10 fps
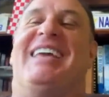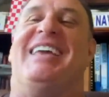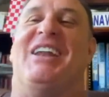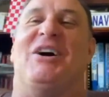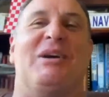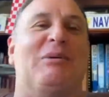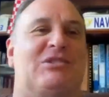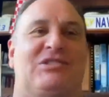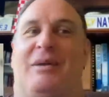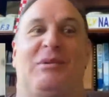You know, it
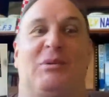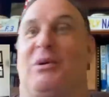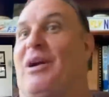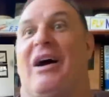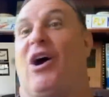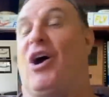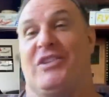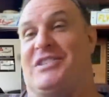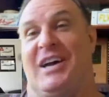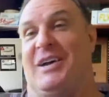was, I mean, we were out
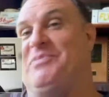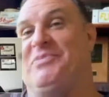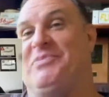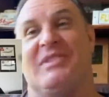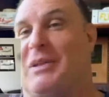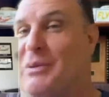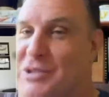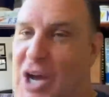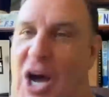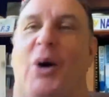all the time. I mean, there was
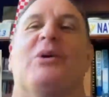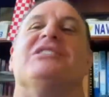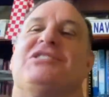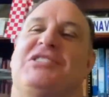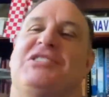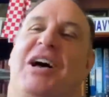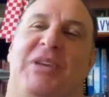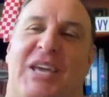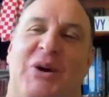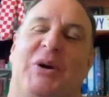always
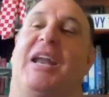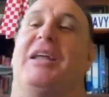something going on.